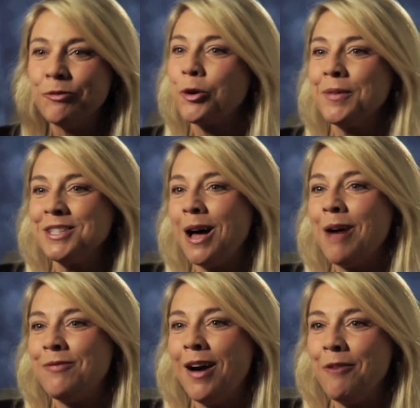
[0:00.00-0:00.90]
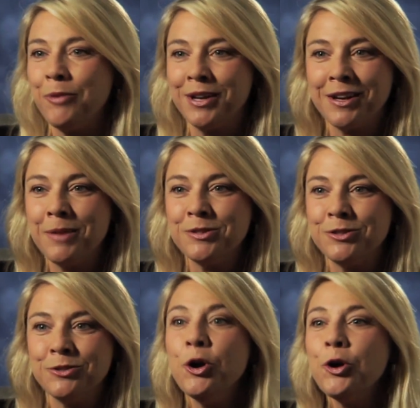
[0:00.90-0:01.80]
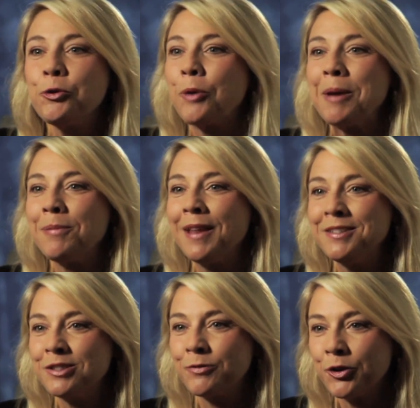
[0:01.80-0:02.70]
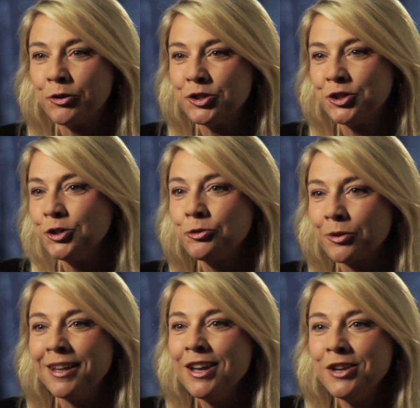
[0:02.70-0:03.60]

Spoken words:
We're in the top five when it comes to great places for your children